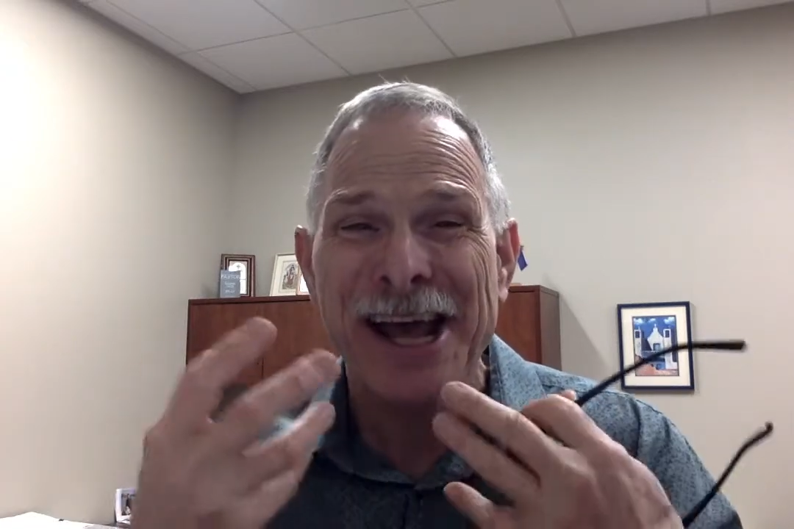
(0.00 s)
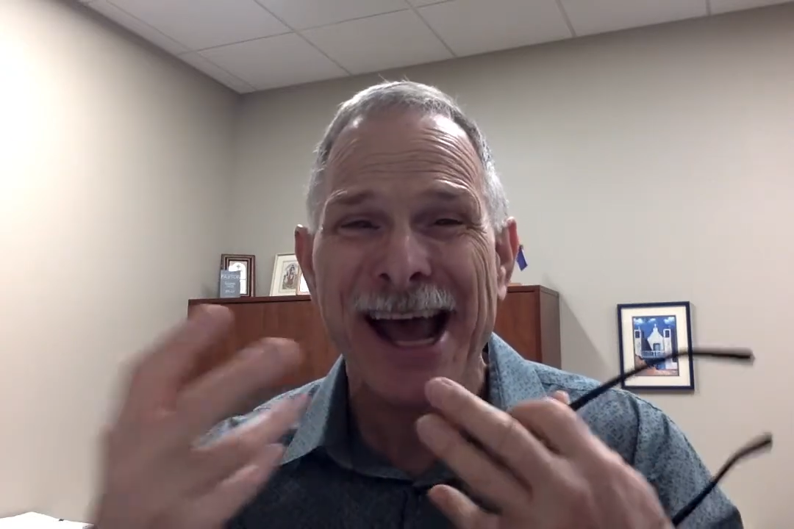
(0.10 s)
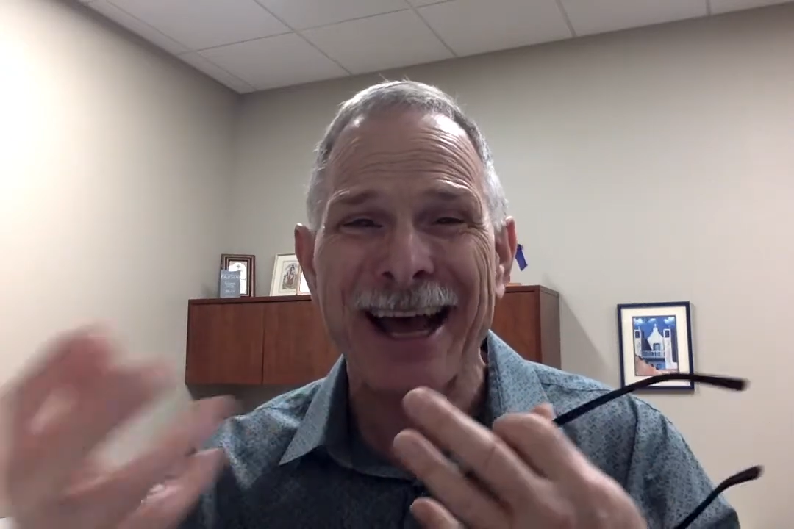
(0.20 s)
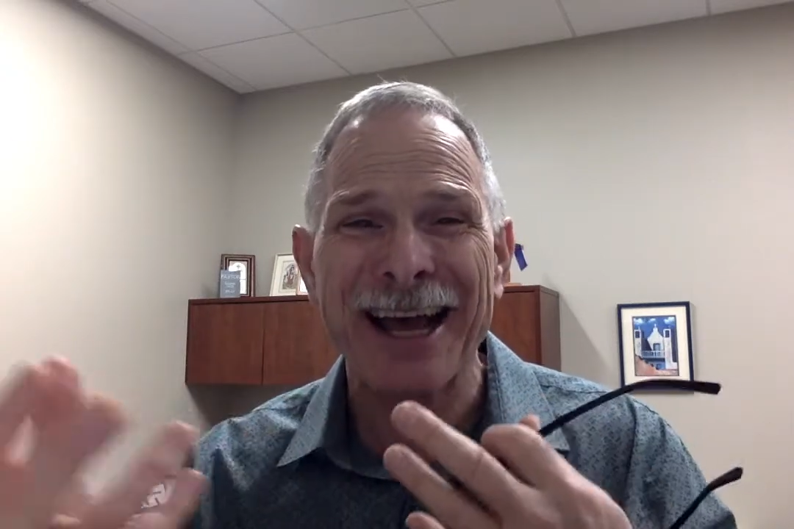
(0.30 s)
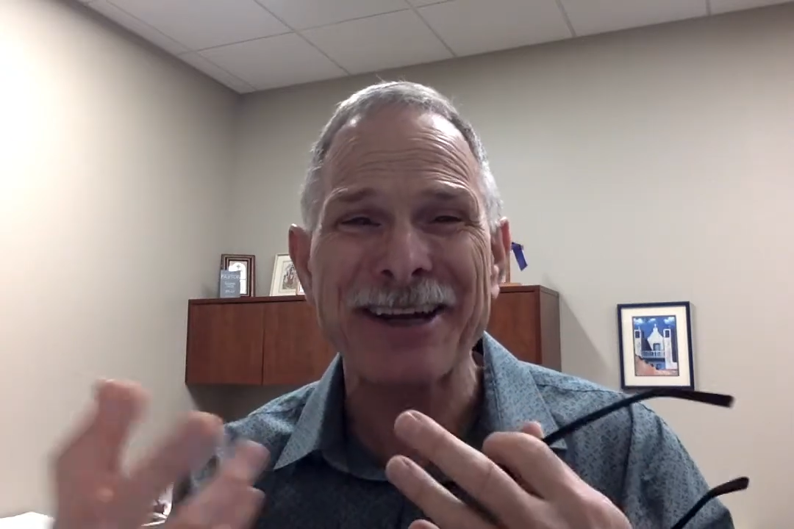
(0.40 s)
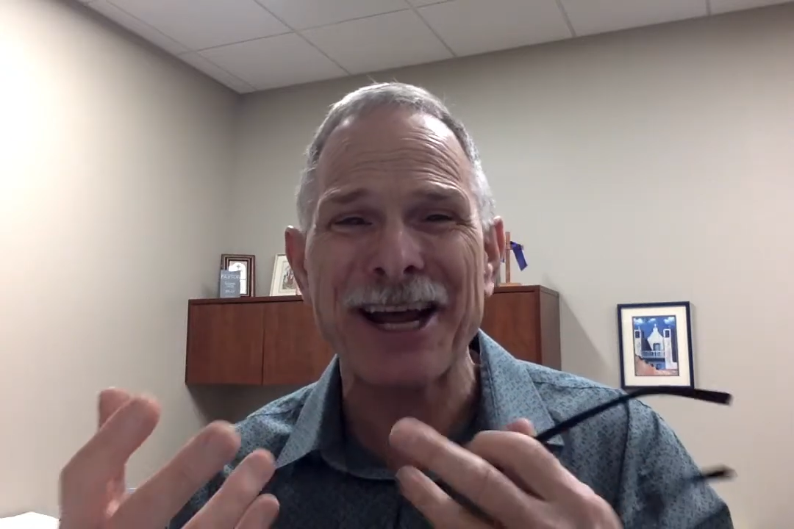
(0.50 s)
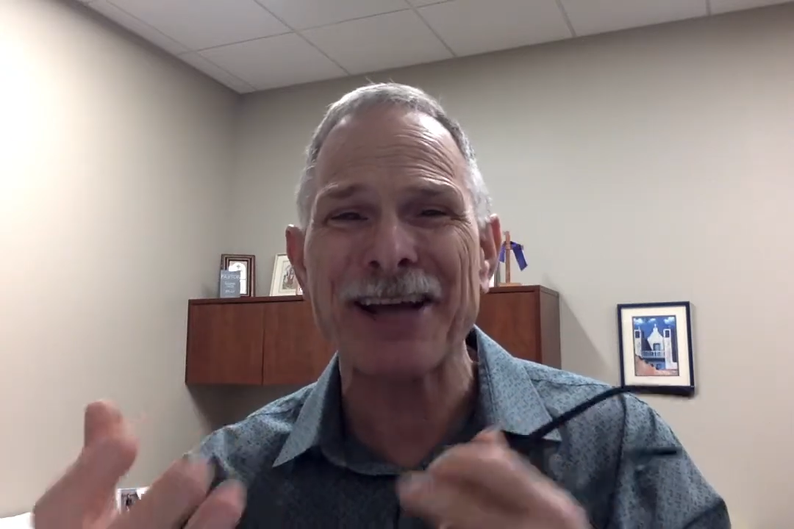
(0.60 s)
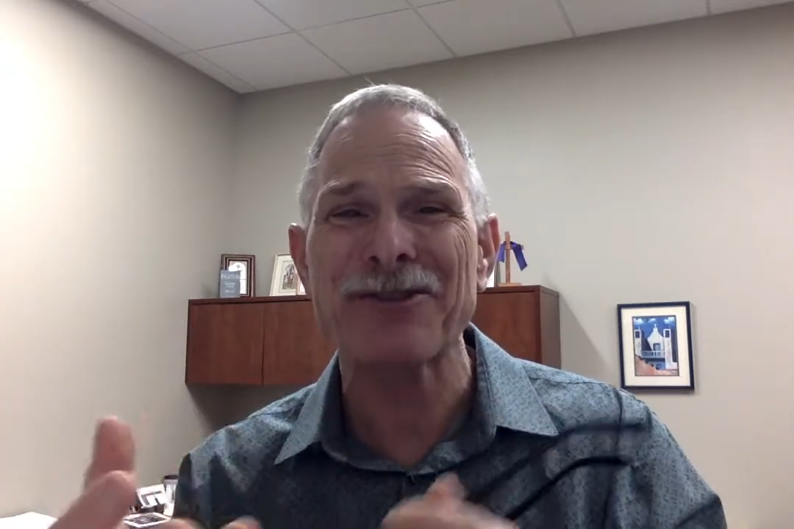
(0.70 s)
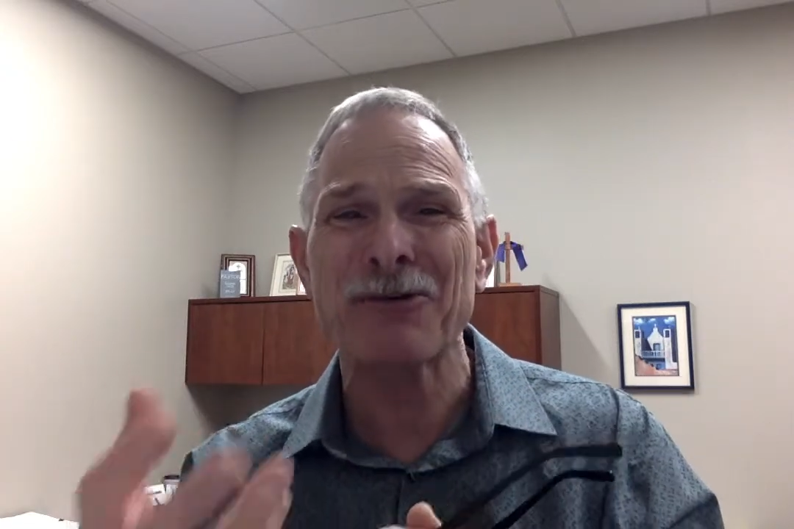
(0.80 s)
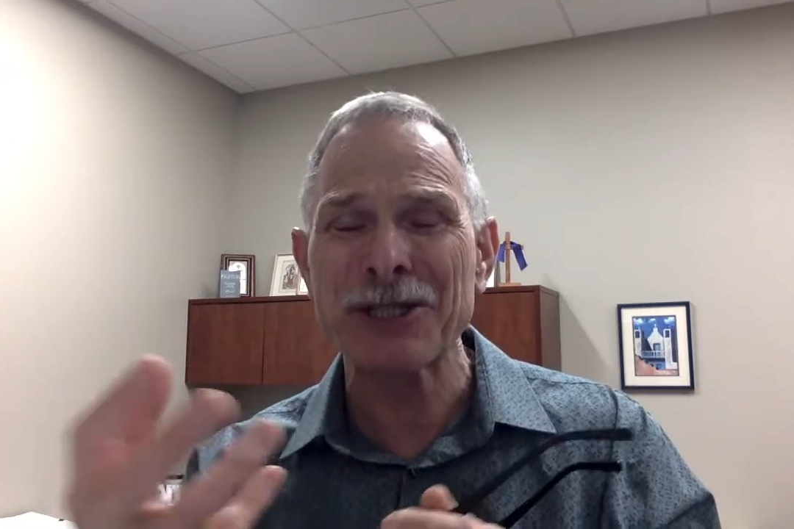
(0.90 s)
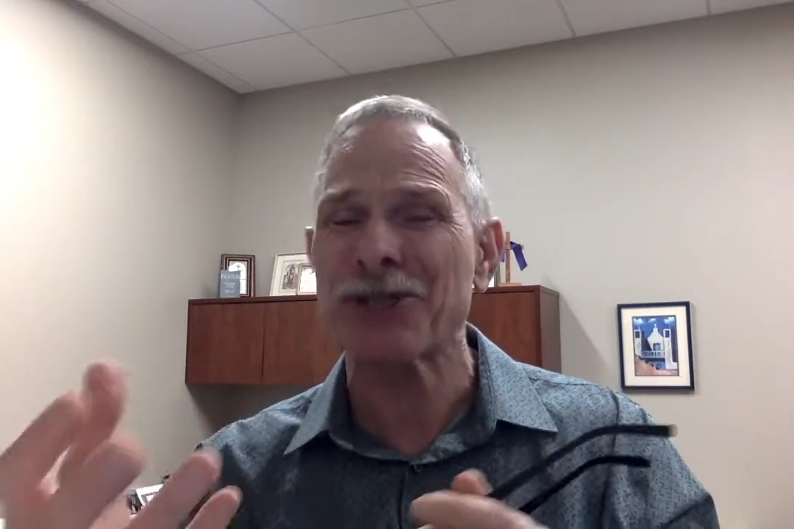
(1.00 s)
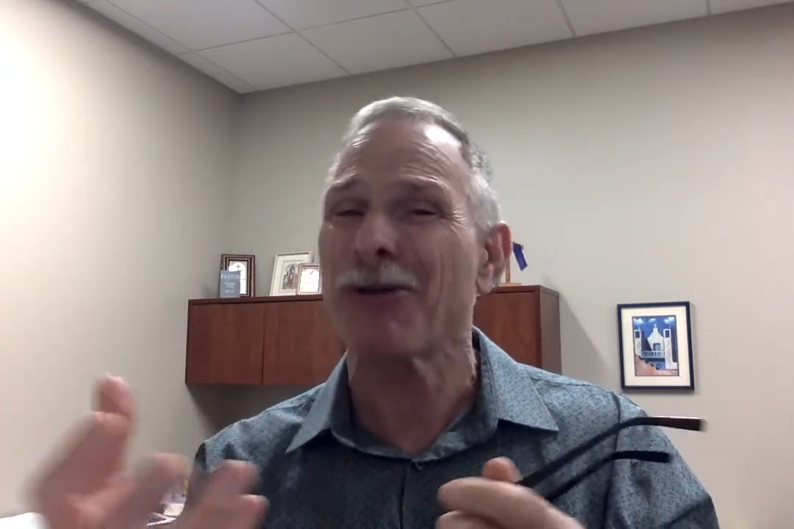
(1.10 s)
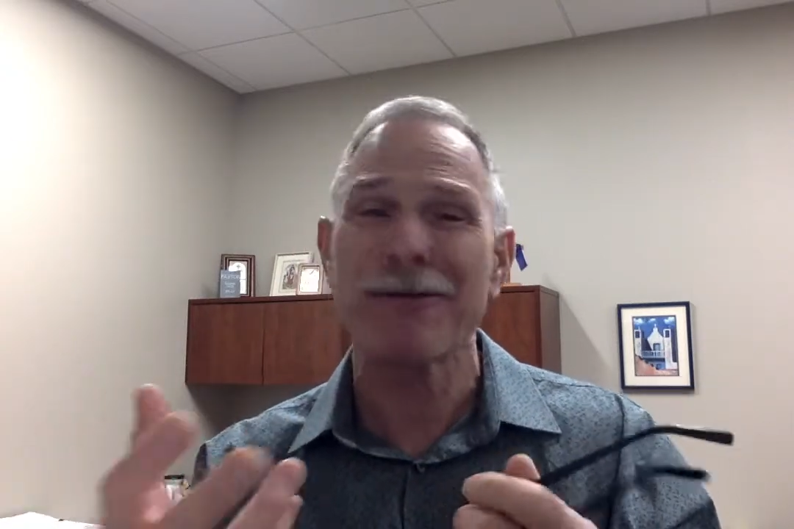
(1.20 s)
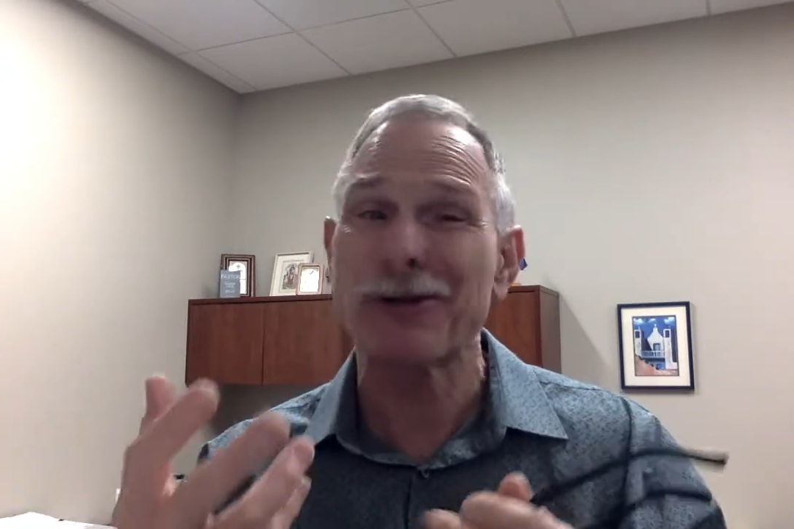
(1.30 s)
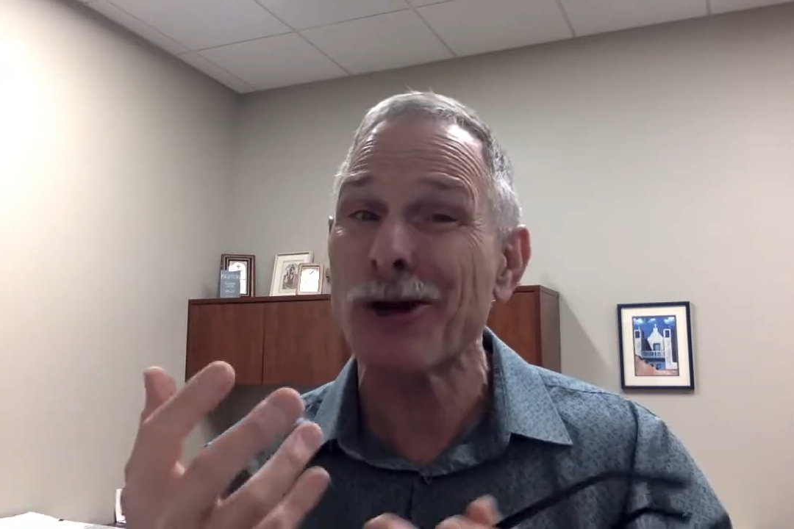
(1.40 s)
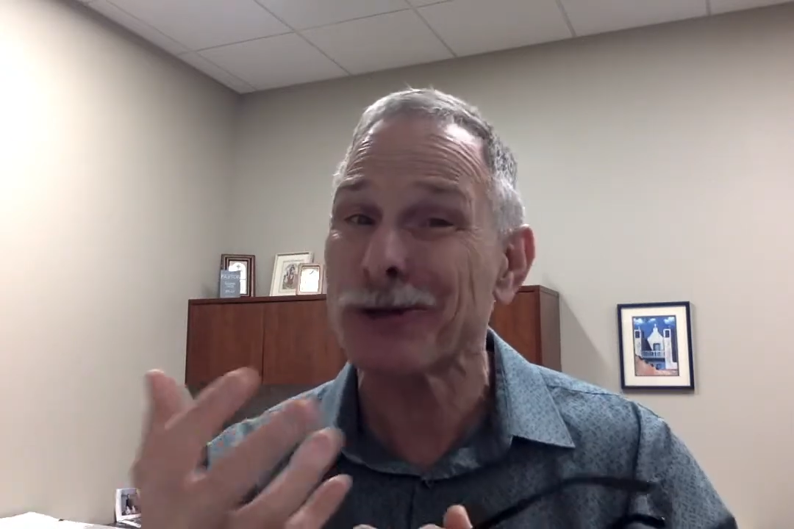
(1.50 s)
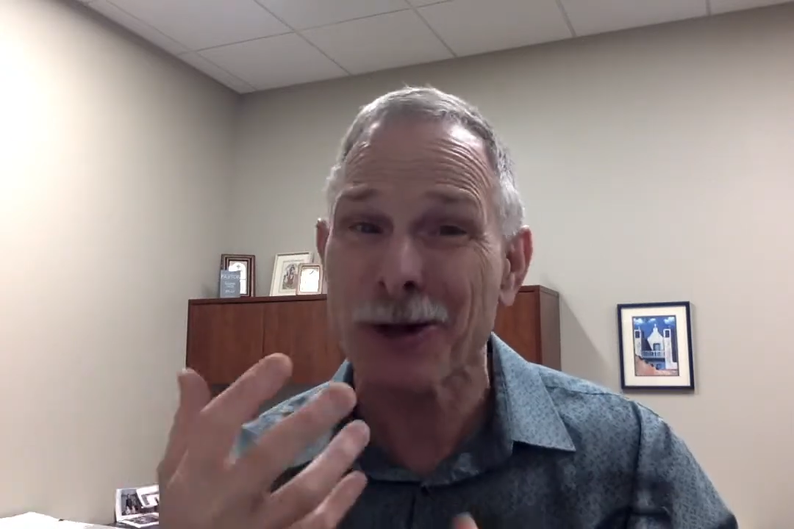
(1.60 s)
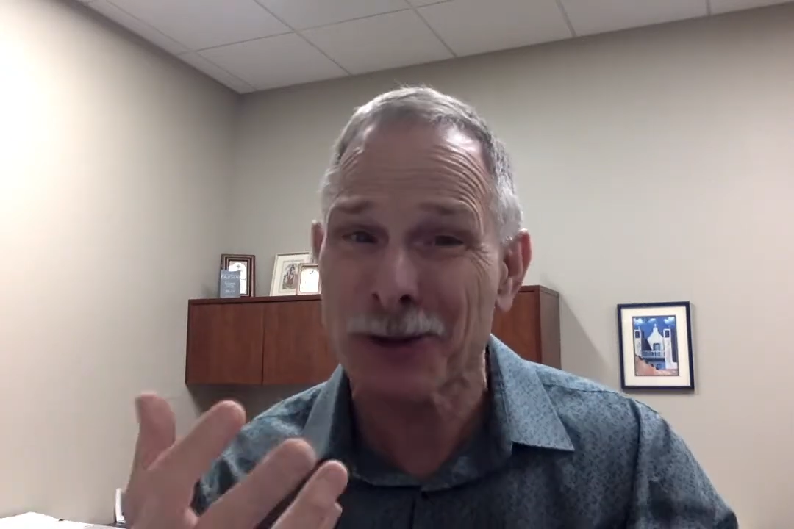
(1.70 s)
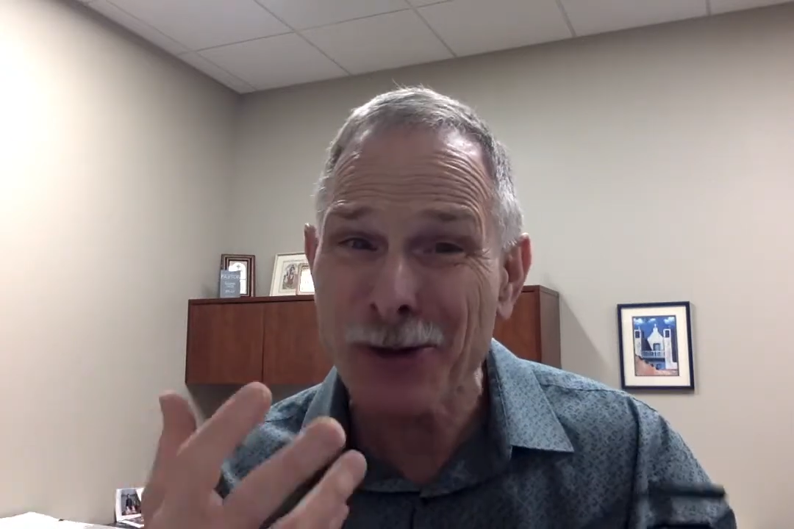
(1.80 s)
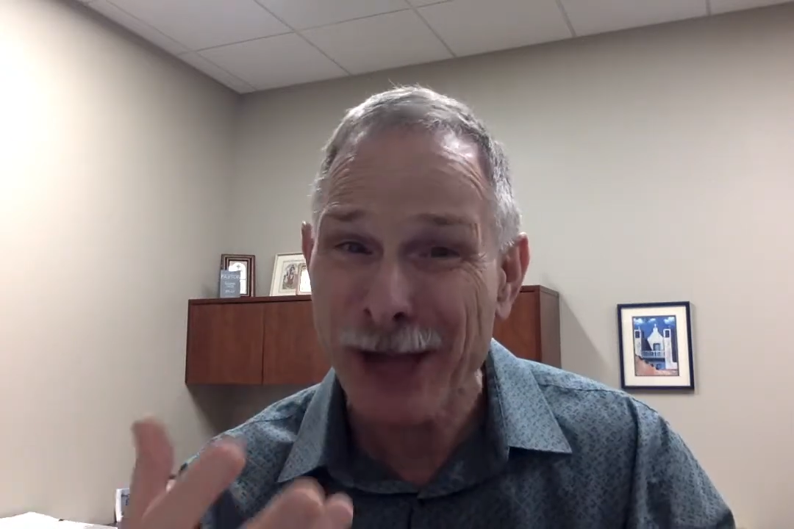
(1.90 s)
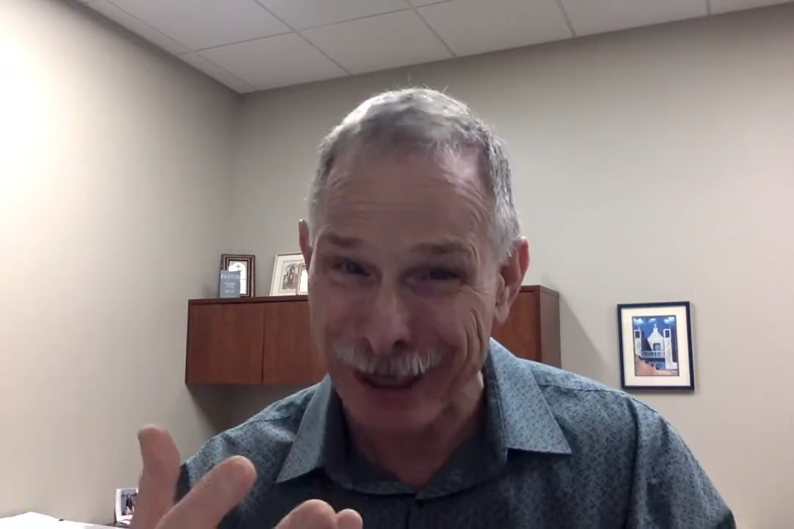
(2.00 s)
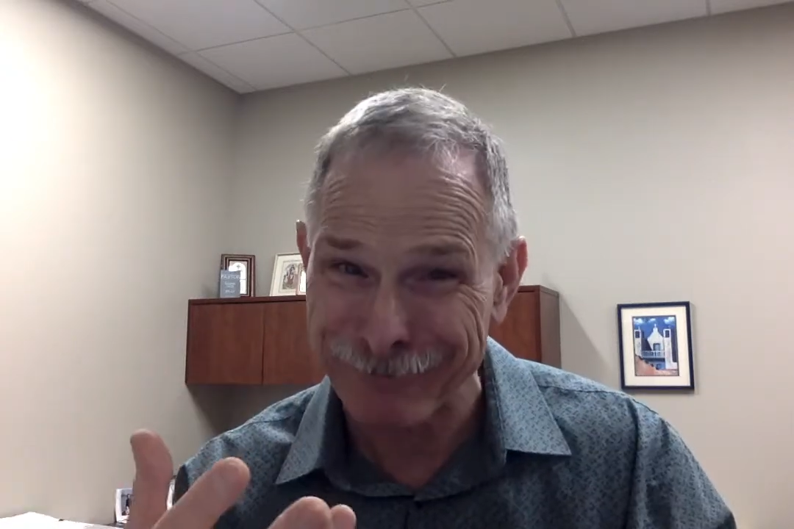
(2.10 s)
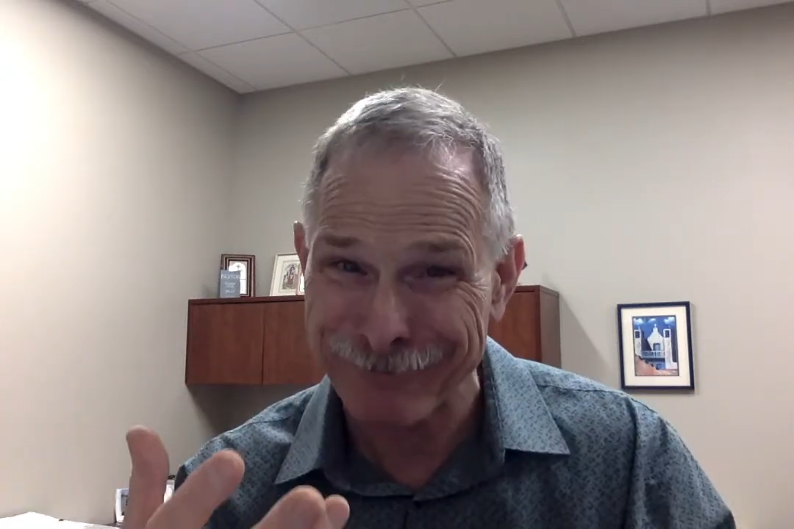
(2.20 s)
and the rich so often don't do that.